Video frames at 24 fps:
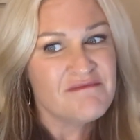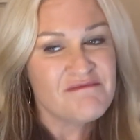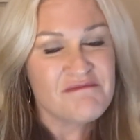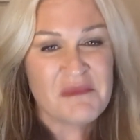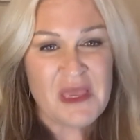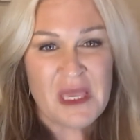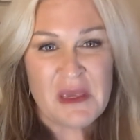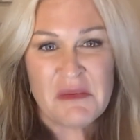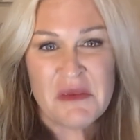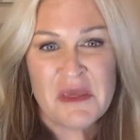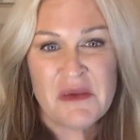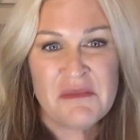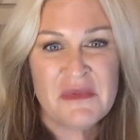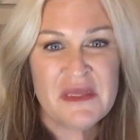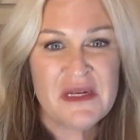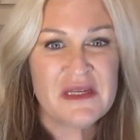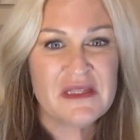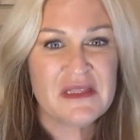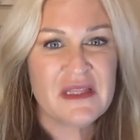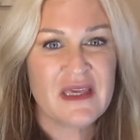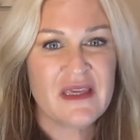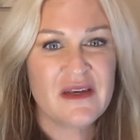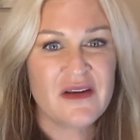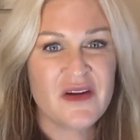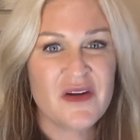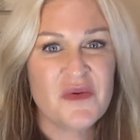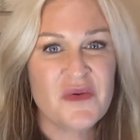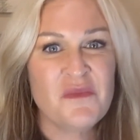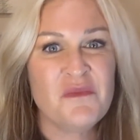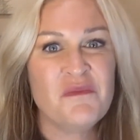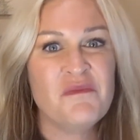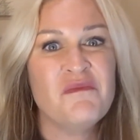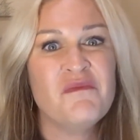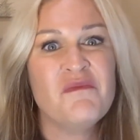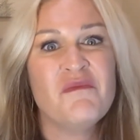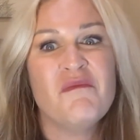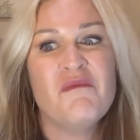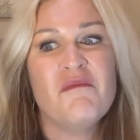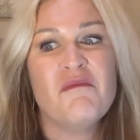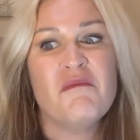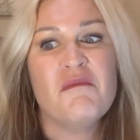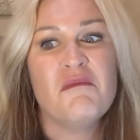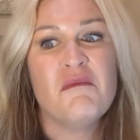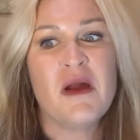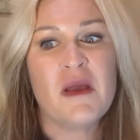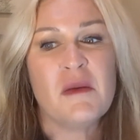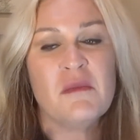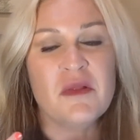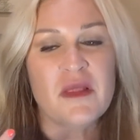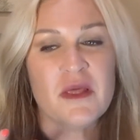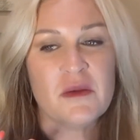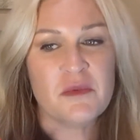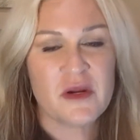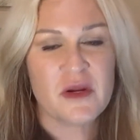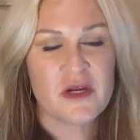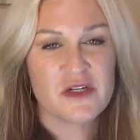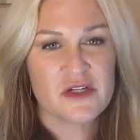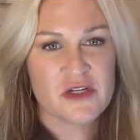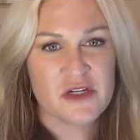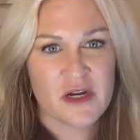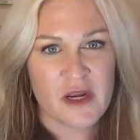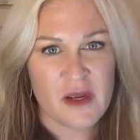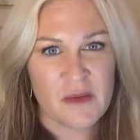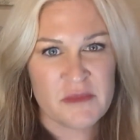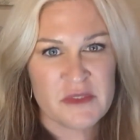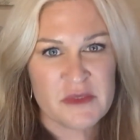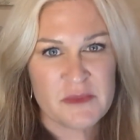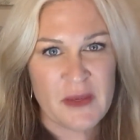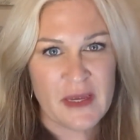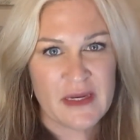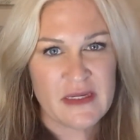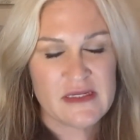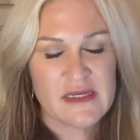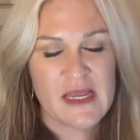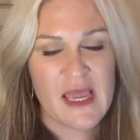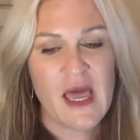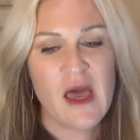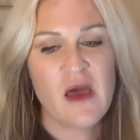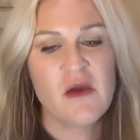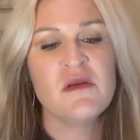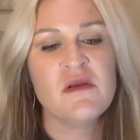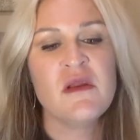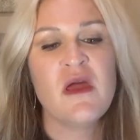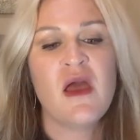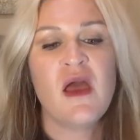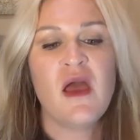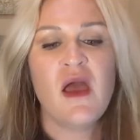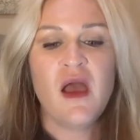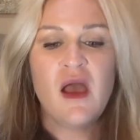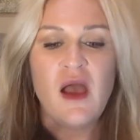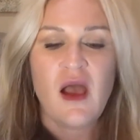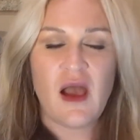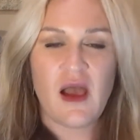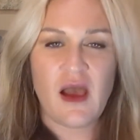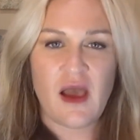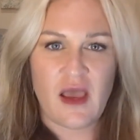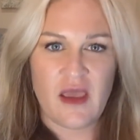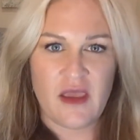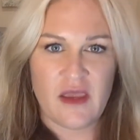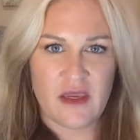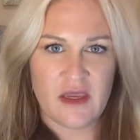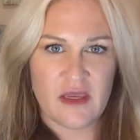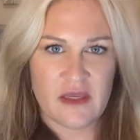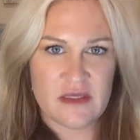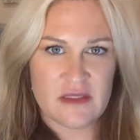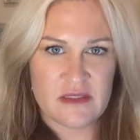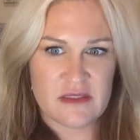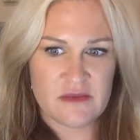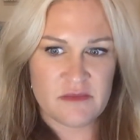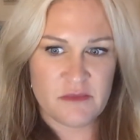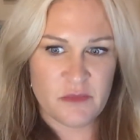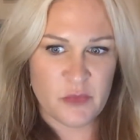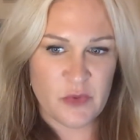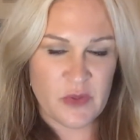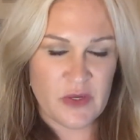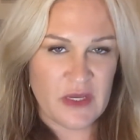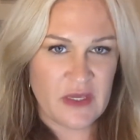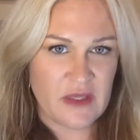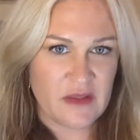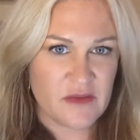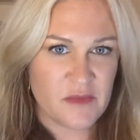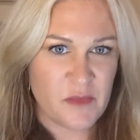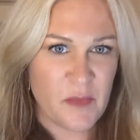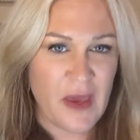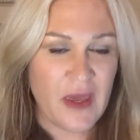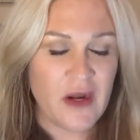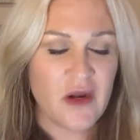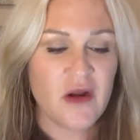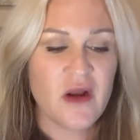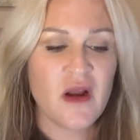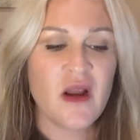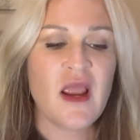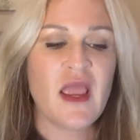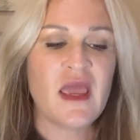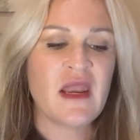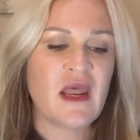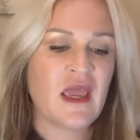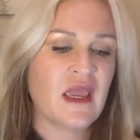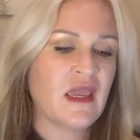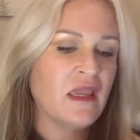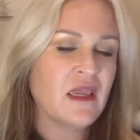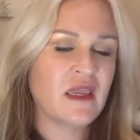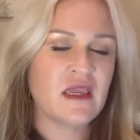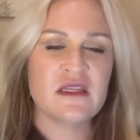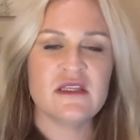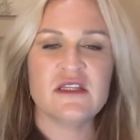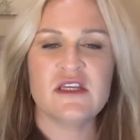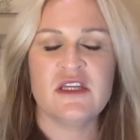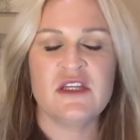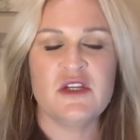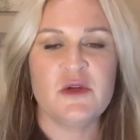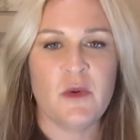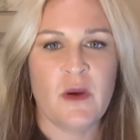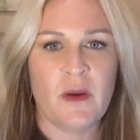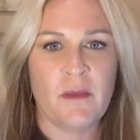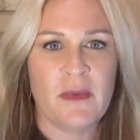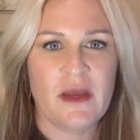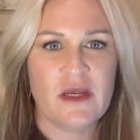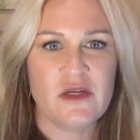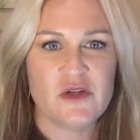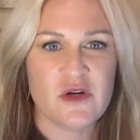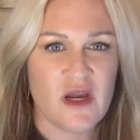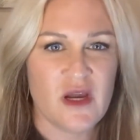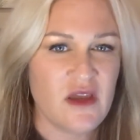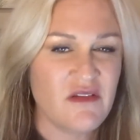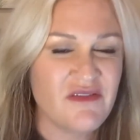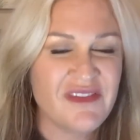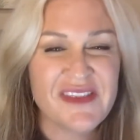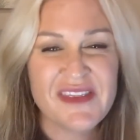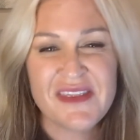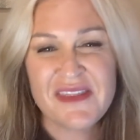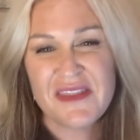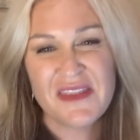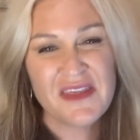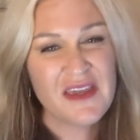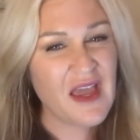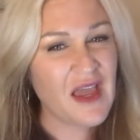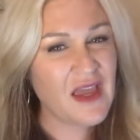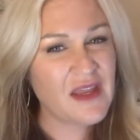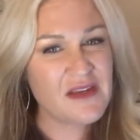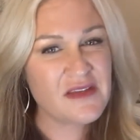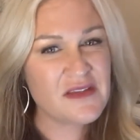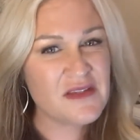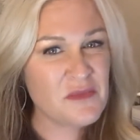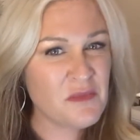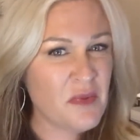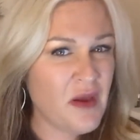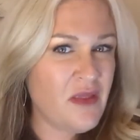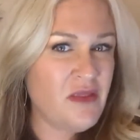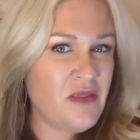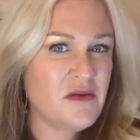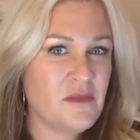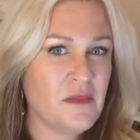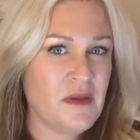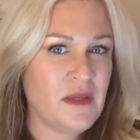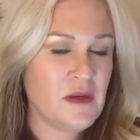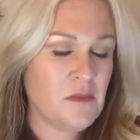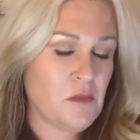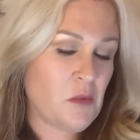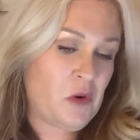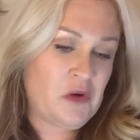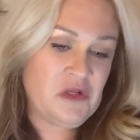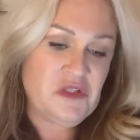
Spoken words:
maybe a minute later, my blood pressure comes back down, I can breathe better, and I can continue on my drive, and then the guy doesn't bother me anymore.